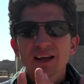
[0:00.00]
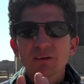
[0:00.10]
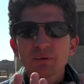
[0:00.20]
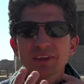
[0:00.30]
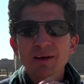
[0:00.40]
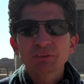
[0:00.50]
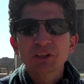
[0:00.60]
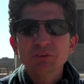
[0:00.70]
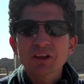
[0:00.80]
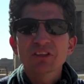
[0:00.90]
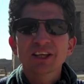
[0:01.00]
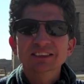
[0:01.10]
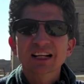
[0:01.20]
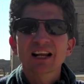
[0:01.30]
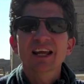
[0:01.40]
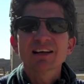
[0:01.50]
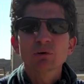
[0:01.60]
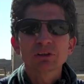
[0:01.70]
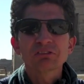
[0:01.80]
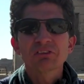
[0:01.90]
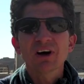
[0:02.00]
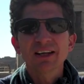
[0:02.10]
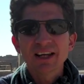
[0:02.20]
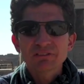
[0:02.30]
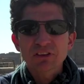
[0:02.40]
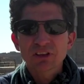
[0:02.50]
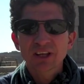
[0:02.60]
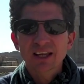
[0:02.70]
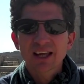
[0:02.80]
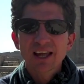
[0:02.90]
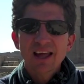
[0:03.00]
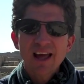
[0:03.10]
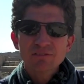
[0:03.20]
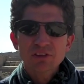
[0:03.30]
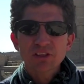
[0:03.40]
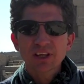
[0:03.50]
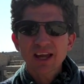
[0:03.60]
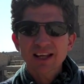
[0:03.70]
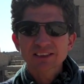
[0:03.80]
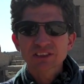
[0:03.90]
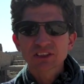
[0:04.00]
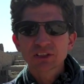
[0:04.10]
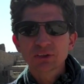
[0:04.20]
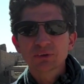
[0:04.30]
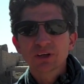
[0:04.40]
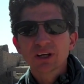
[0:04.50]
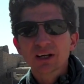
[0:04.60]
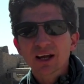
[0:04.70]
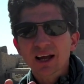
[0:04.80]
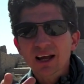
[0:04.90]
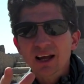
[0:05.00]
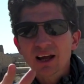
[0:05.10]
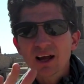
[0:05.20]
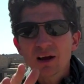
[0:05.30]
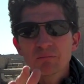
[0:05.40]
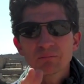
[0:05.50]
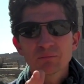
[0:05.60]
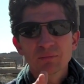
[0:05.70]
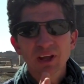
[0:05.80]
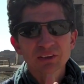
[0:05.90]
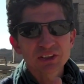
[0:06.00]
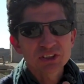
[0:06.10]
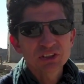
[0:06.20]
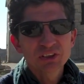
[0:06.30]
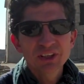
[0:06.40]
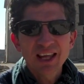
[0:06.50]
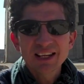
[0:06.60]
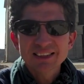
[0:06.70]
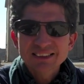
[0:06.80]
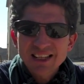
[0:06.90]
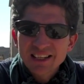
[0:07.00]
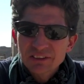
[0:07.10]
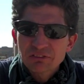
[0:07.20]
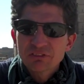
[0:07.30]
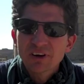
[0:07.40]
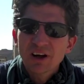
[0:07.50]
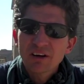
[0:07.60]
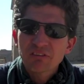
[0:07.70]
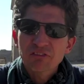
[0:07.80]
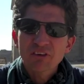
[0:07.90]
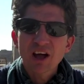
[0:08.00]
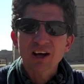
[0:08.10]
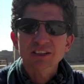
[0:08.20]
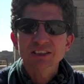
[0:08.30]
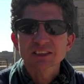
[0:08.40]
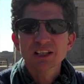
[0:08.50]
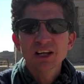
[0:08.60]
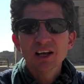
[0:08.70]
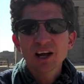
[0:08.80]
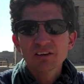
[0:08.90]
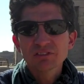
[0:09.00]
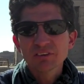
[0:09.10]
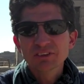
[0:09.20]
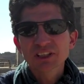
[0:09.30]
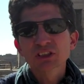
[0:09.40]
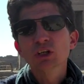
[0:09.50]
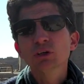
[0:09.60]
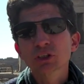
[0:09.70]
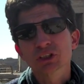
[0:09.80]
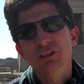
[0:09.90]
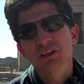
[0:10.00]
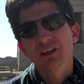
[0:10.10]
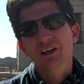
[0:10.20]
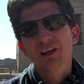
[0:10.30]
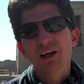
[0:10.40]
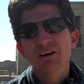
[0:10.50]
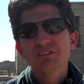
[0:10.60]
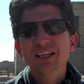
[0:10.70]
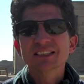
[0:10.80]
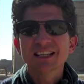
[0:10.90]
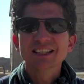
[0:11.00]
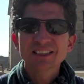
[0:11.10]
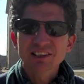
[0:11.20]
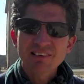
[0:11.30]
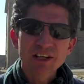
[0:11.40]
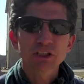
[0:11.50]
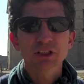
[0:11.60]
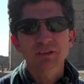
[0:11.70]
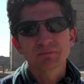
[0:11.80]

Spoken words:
With Neptune, nothing is clear or defined. Everything has to be understood in a state of flux, of dissolution, of disintegration.